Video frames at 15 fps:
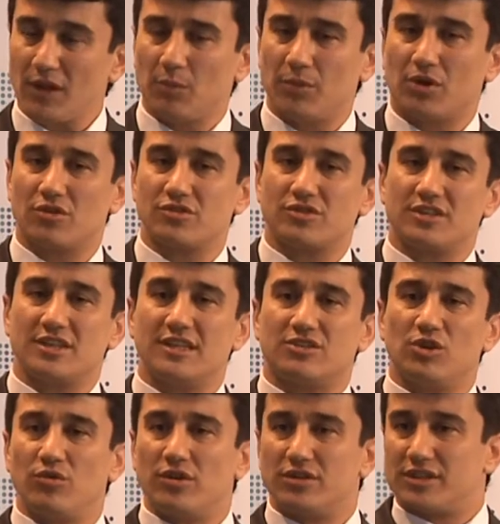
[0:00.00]
because in
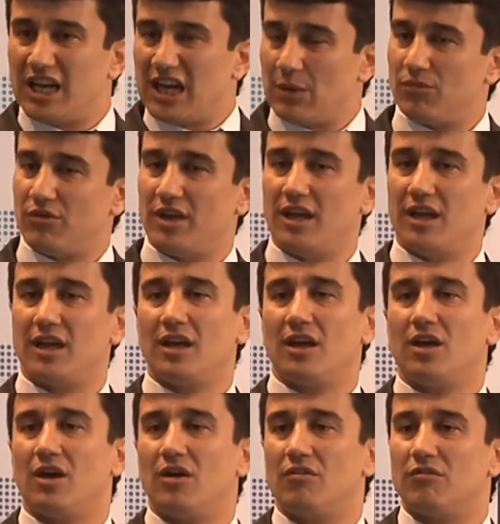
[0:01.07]
Soviet time we
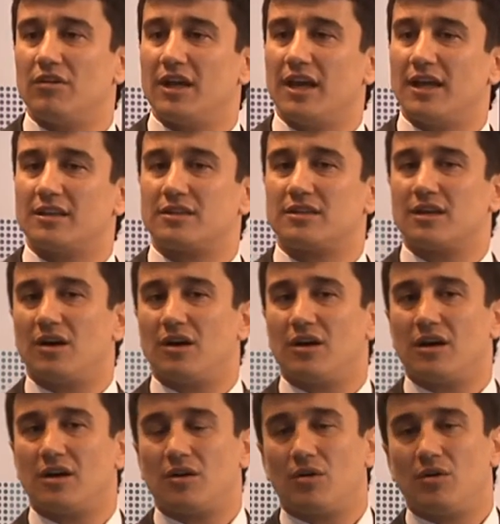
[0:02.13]
we had
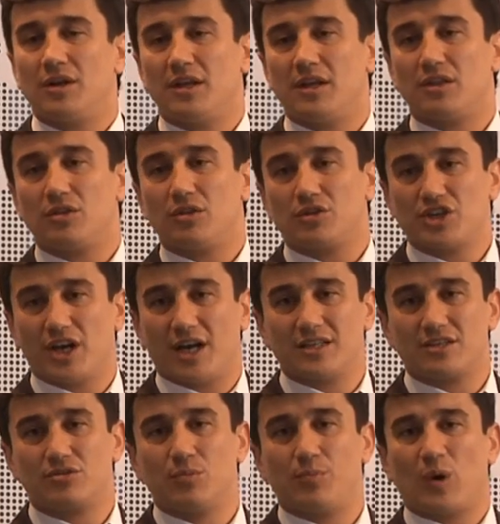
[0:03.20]
uh, only
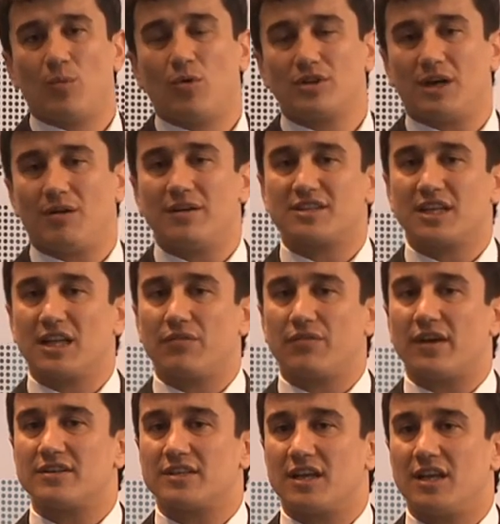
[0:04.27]
chance to promote ourselves
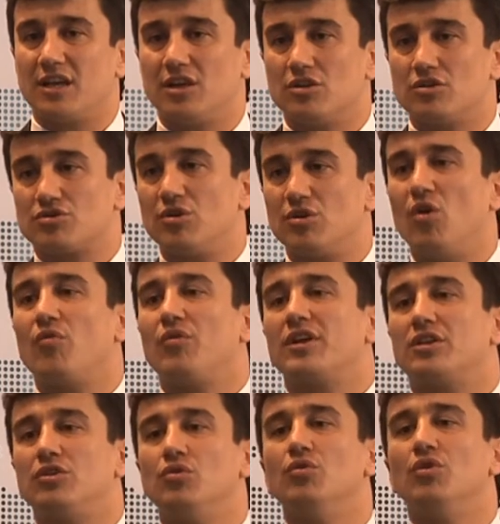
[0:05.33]
as a
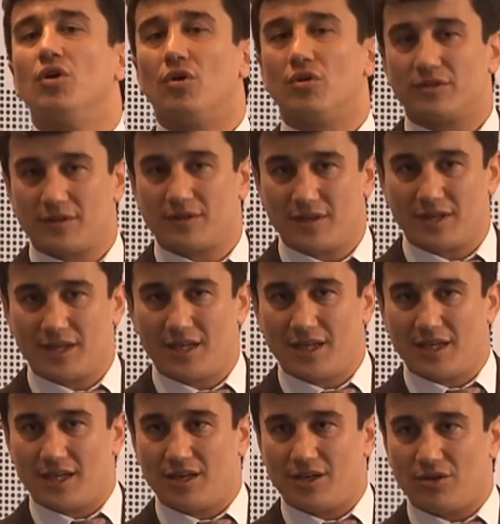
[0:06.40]
Soviet Union,
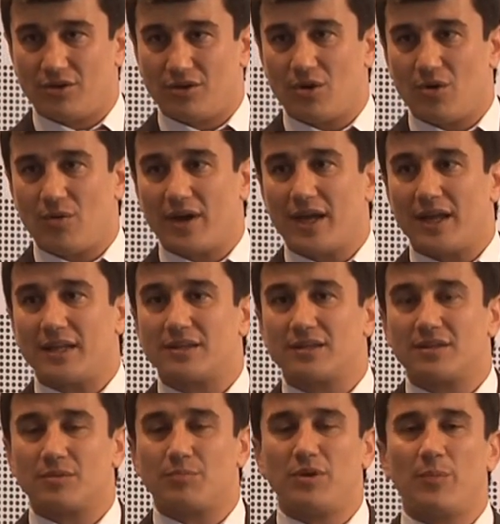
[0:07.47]
you know. And
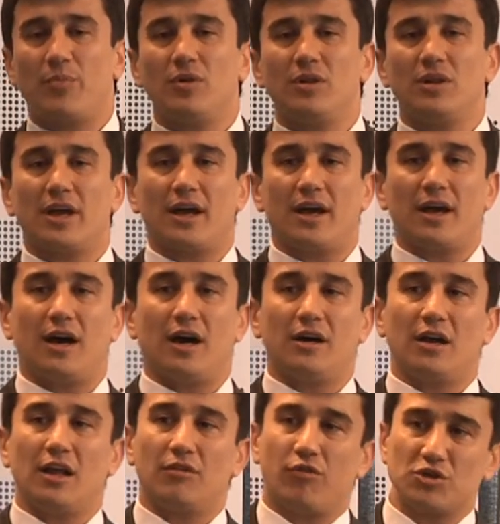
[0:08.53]
uh, people uh,
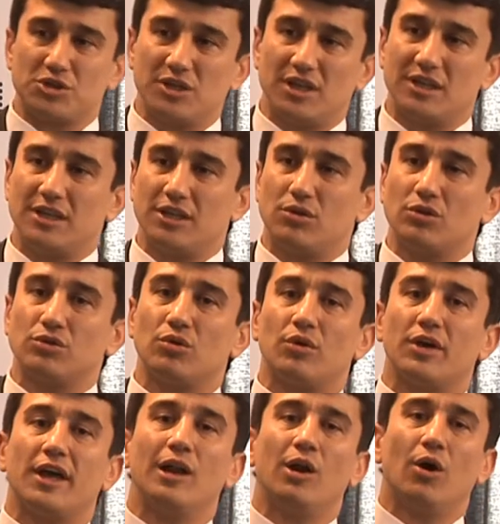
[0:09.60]
unfortunately don't
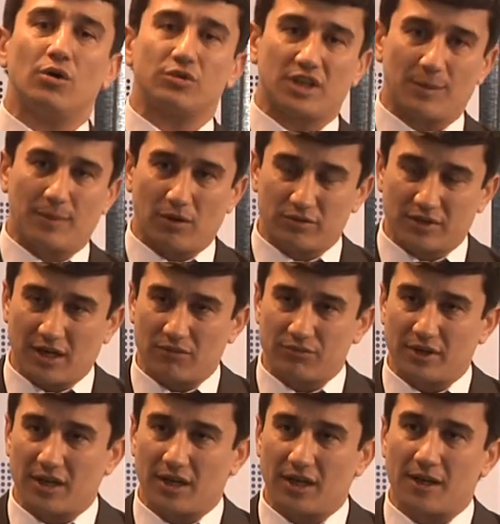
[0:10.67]
know a lot about
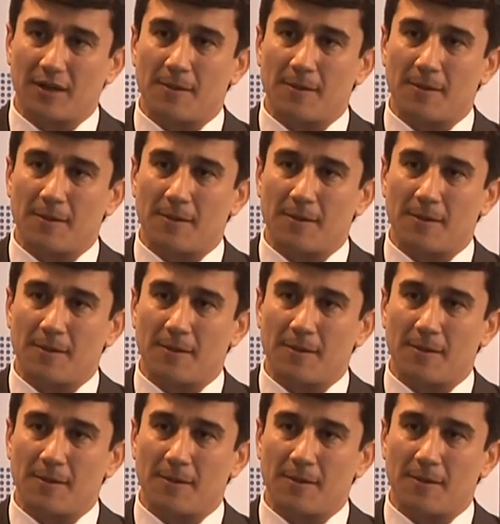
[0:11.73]
country,